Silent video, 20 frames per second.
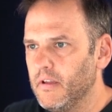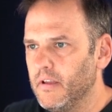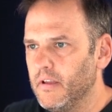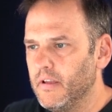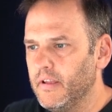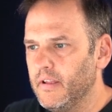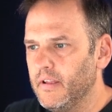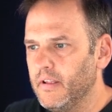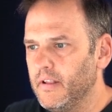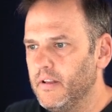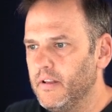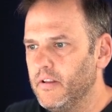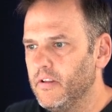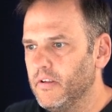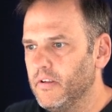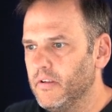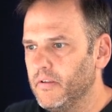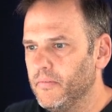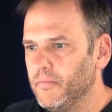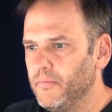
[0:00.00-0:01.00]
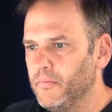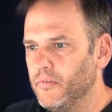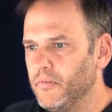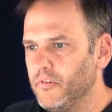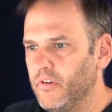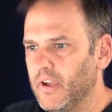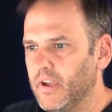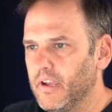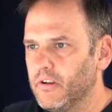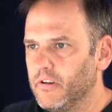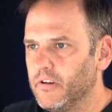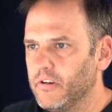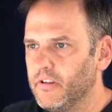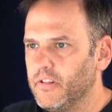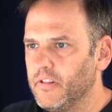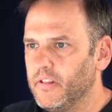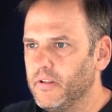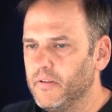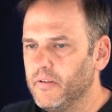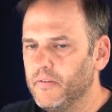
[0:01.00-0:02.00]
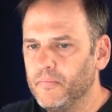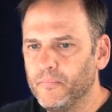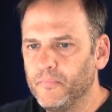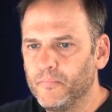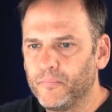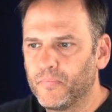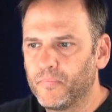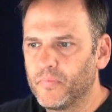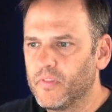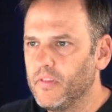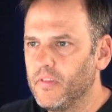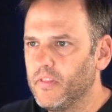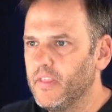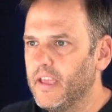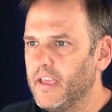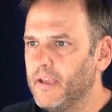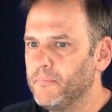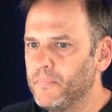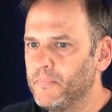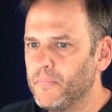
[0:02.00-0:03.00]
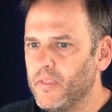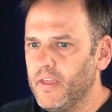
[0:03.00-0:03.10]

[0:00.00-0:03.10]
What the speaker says: and drag it onto the thing.